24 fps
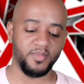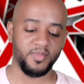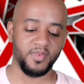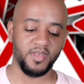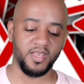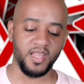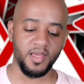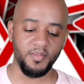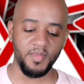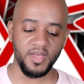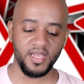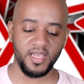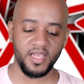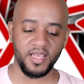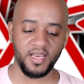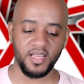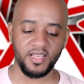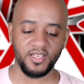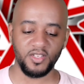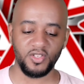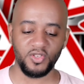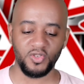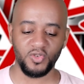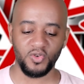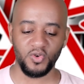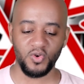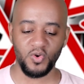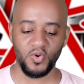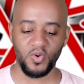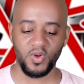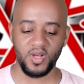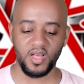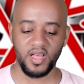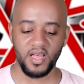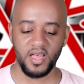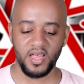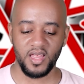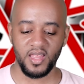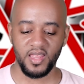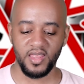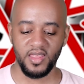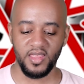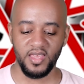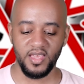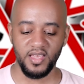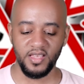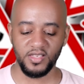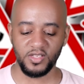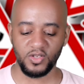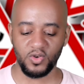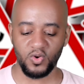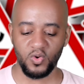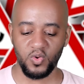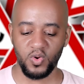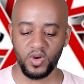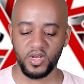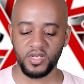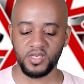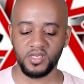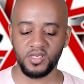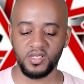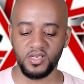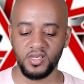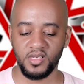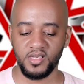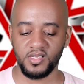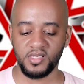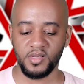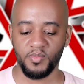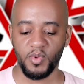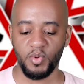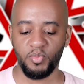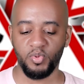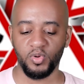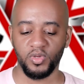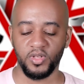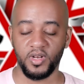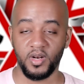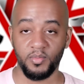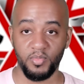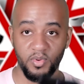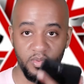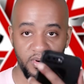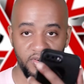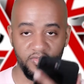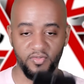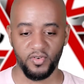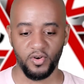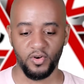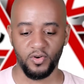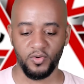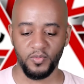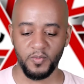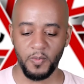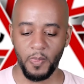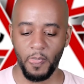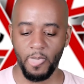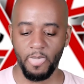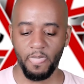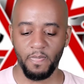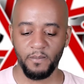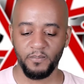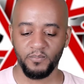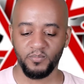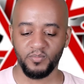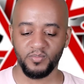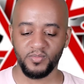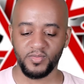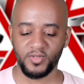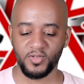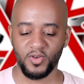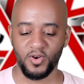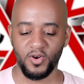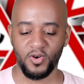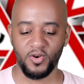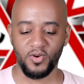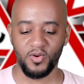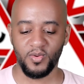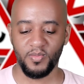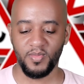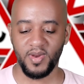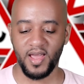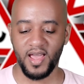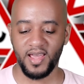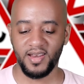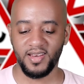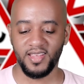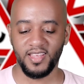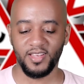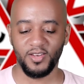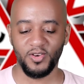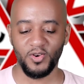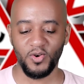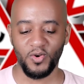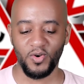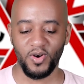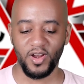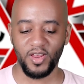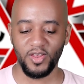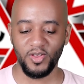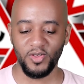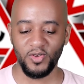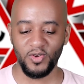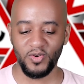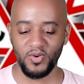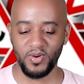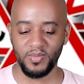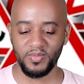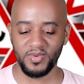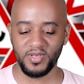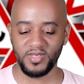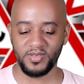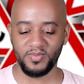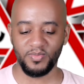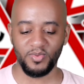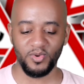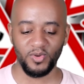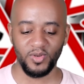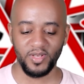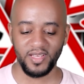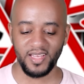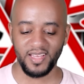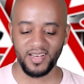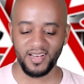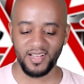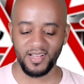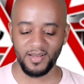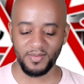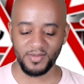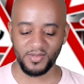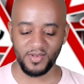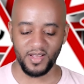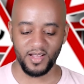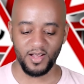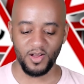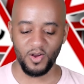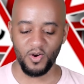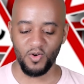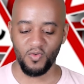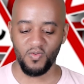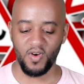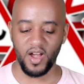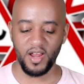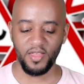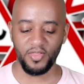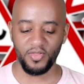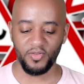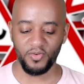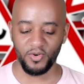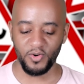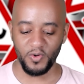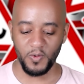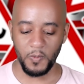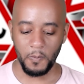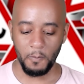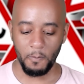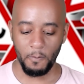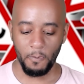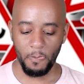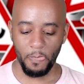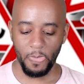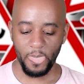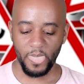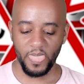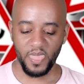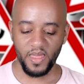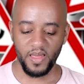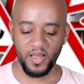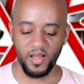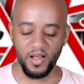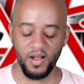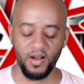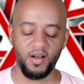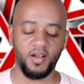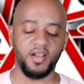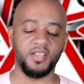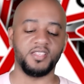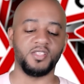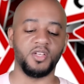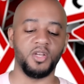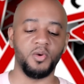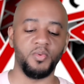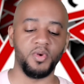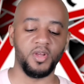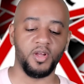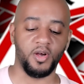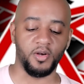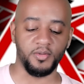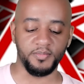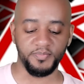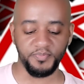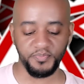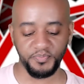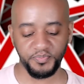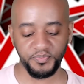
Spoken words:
let me get into these questions. I'm gonna pull it up on my phone, so I'm not ignoring you. I'm just pulling it up so I can go right through. All right, so here we go.